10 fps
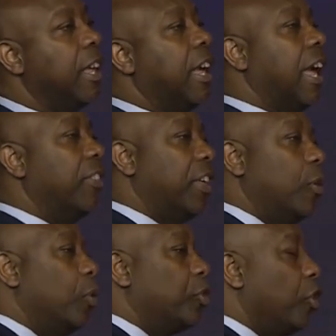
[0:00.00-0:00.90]
And then
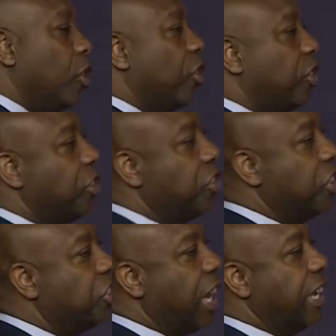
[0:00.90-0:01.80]
we'll turn our attention to
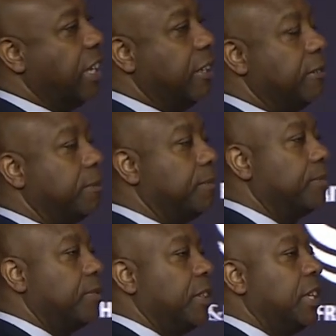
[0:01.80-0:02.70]
China.
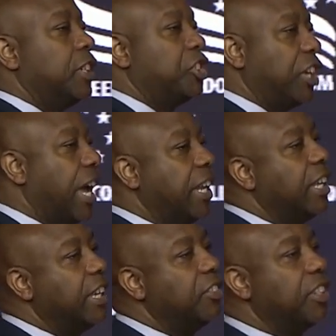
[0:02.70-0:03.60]
China
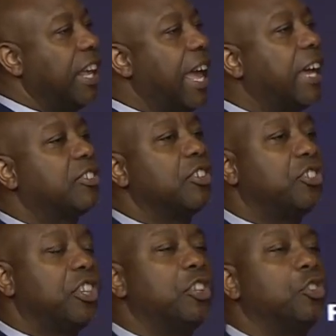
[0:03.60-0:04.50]
is an
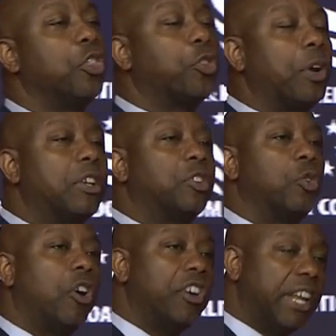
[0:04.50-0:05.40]
existential threat to
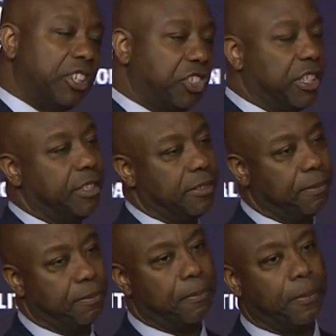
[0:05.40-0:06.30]
our nation,
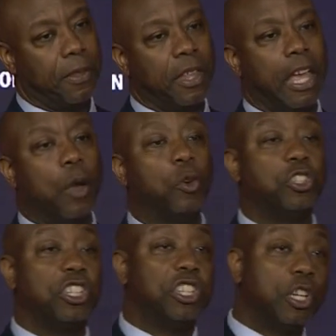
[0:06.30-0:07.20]
and we
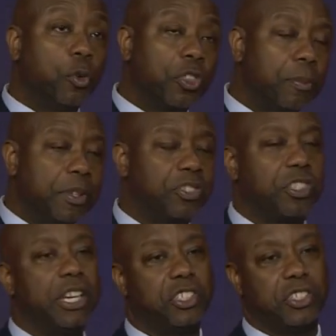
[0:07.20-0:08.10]
should deal with them as
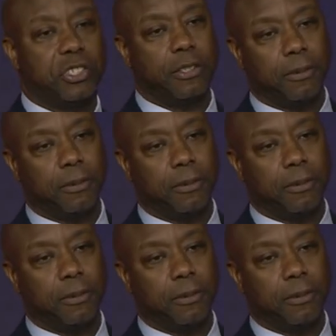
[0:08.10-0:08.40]
such.